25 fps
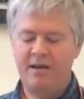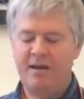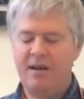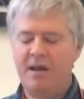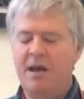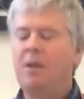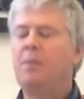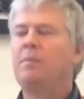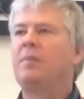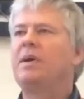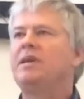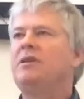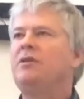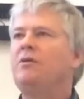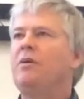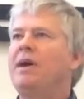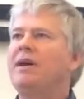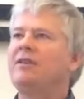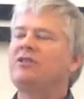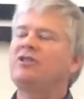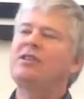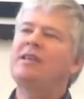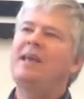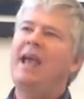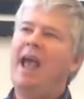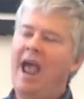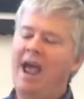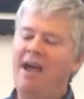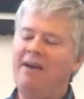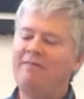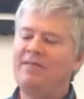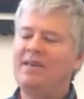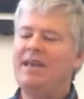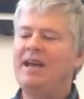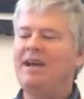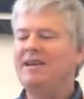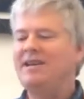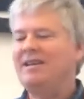But you actually
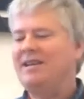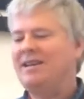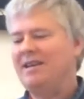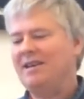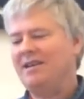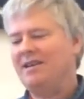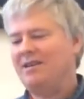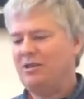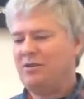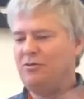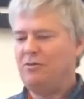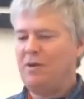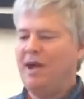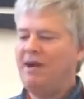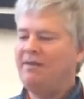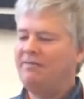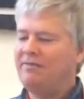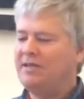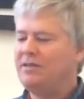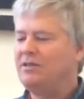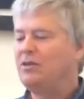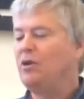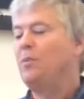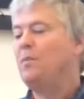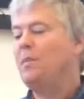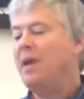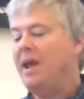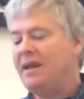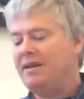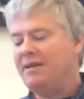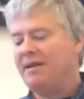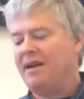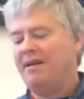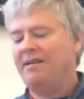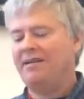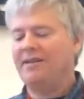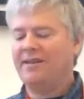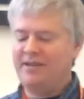have the idea, you have the domain
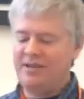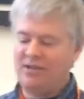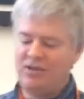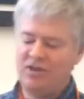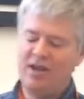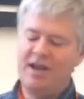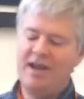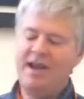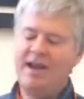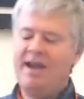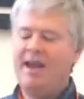knowledge,